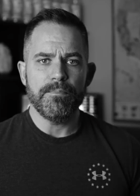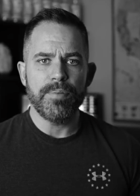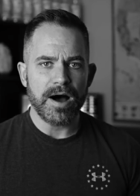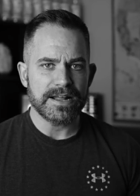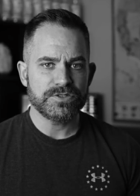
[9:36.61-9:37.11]

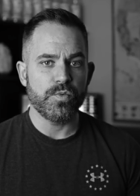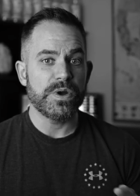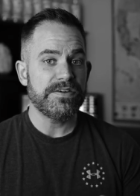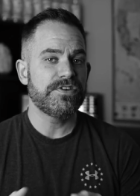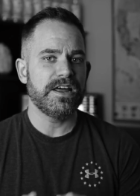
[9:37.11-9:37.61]
But
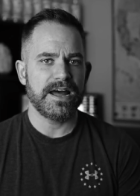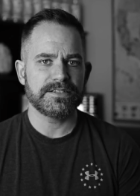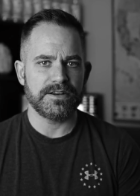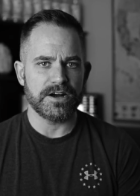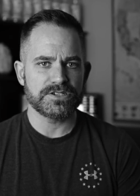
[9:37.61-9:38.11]
we've
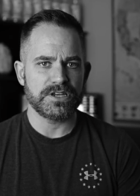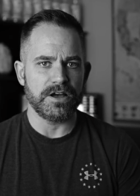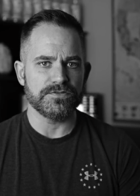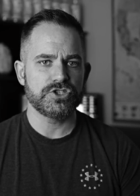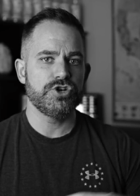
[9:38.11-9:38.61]
connected
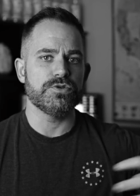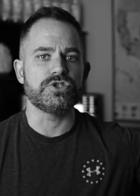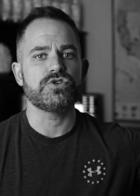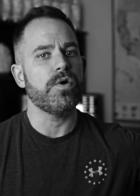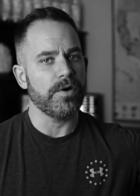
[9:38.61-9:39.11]
ourselves to a
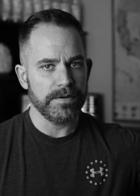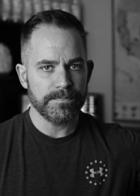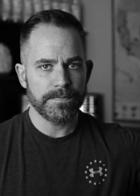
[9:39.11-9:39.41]
story.